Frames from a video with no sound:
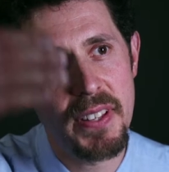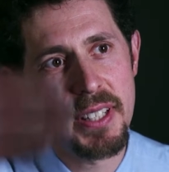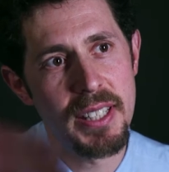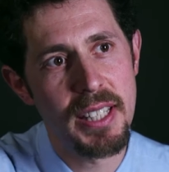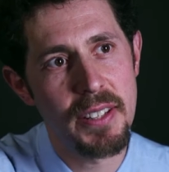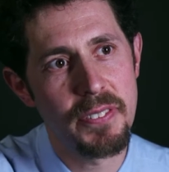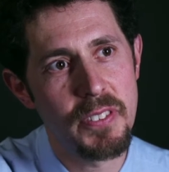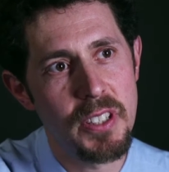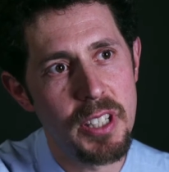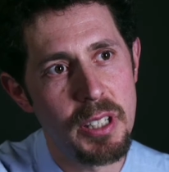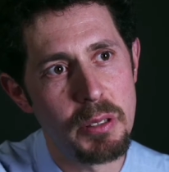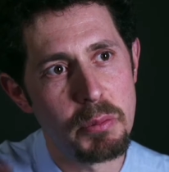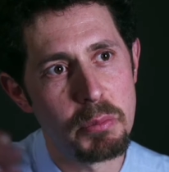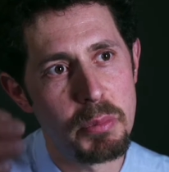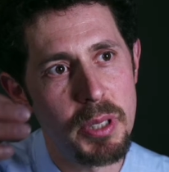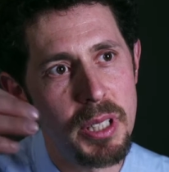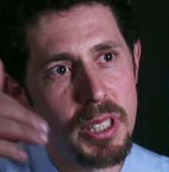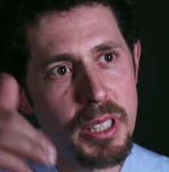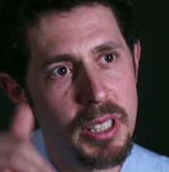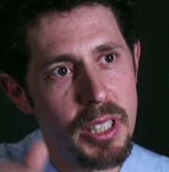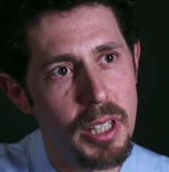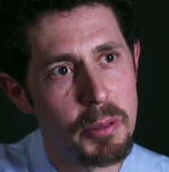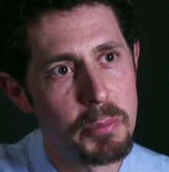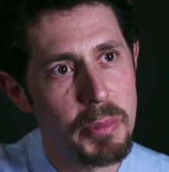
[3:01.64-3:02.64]
lifting
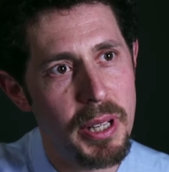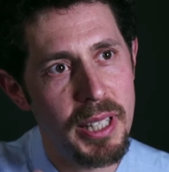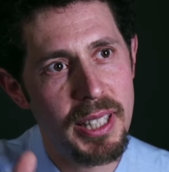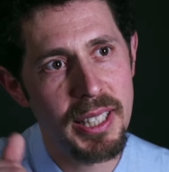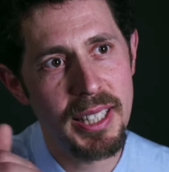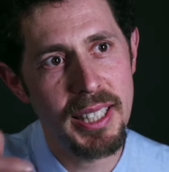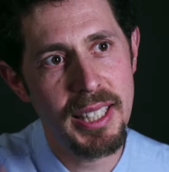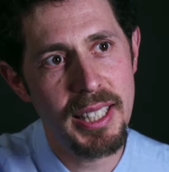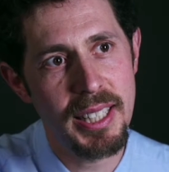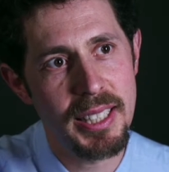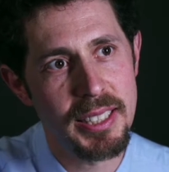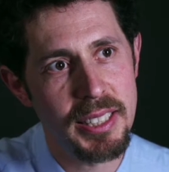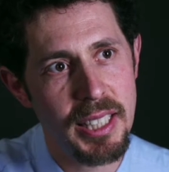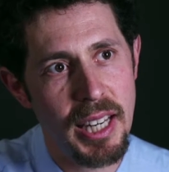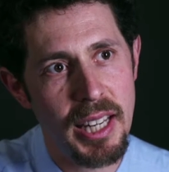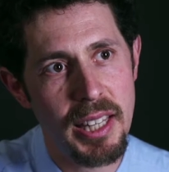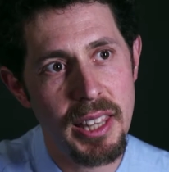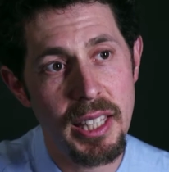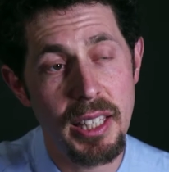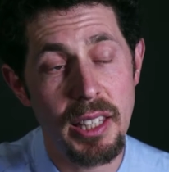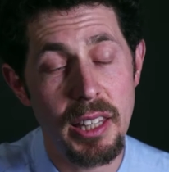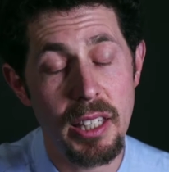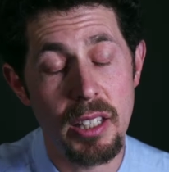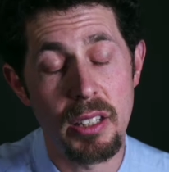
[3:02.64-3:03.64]
being done by the kids, and I
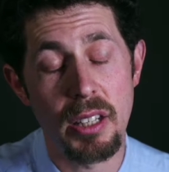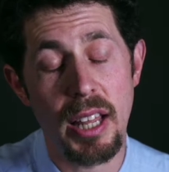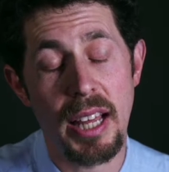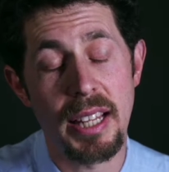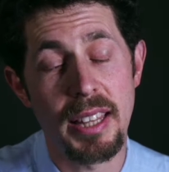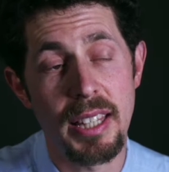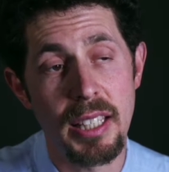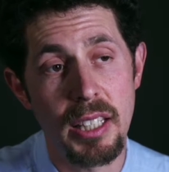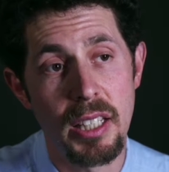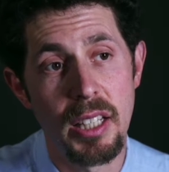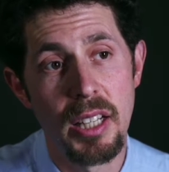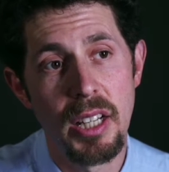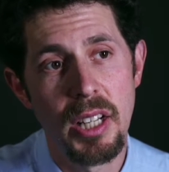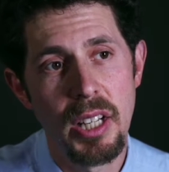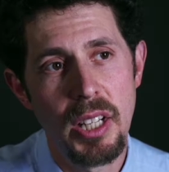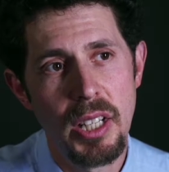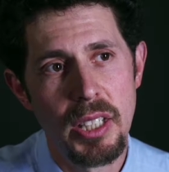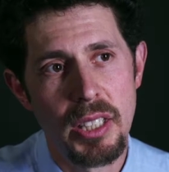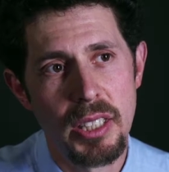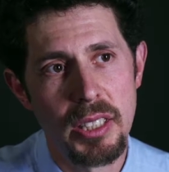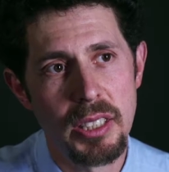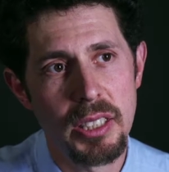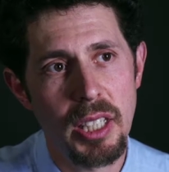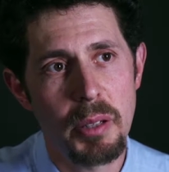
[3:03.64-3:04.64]
think
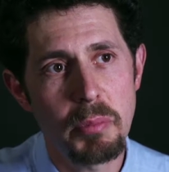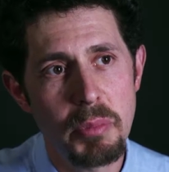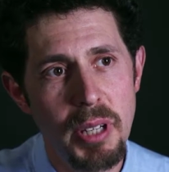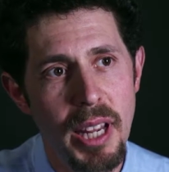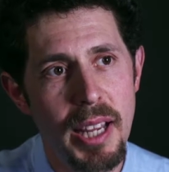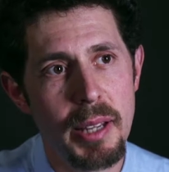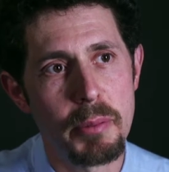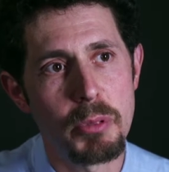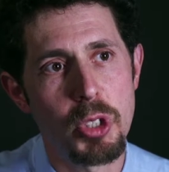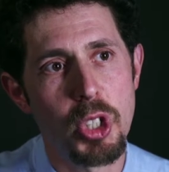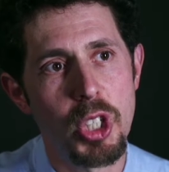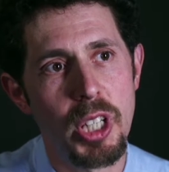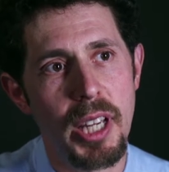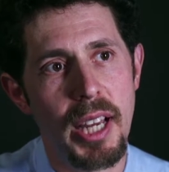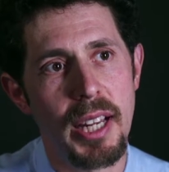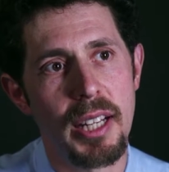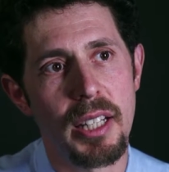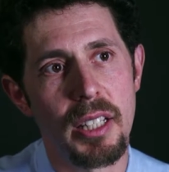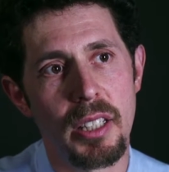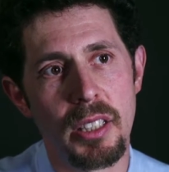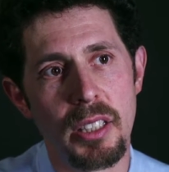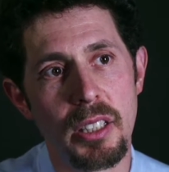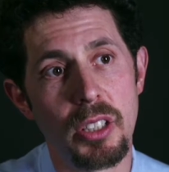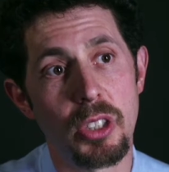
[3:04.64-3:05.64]
sometimes she
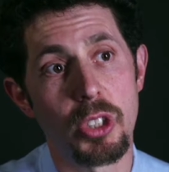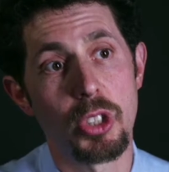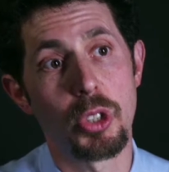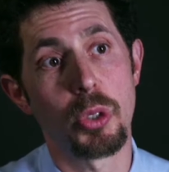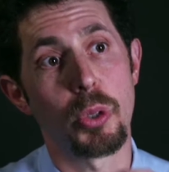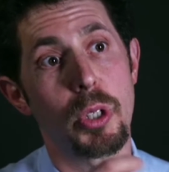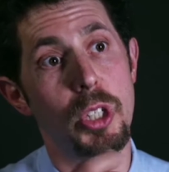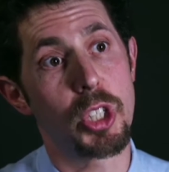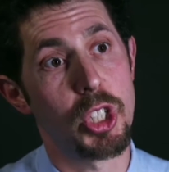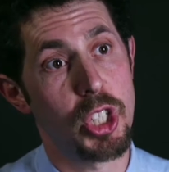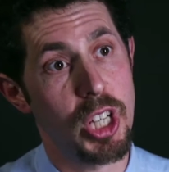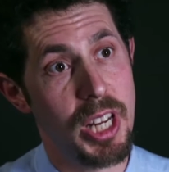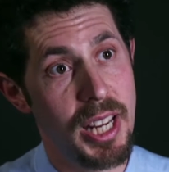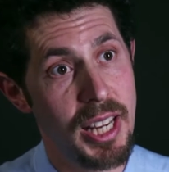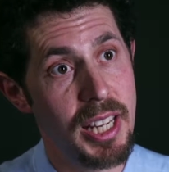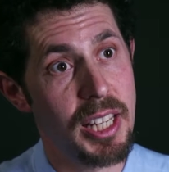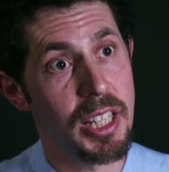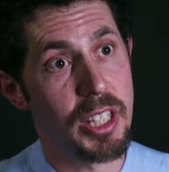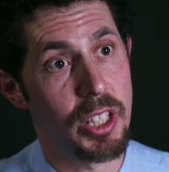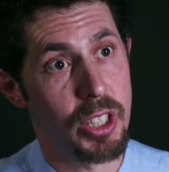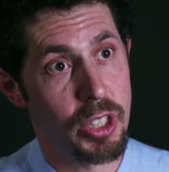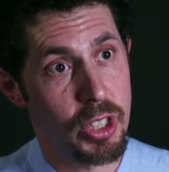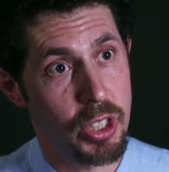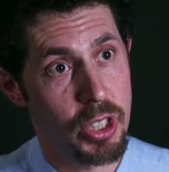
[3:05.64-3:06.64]
got a little
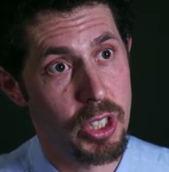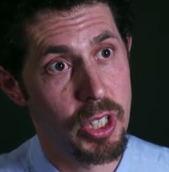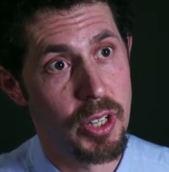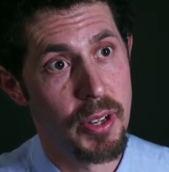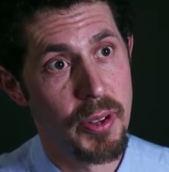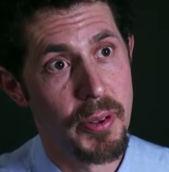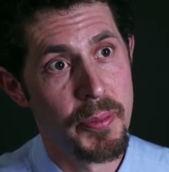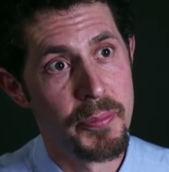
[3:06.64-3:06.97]
shortchanged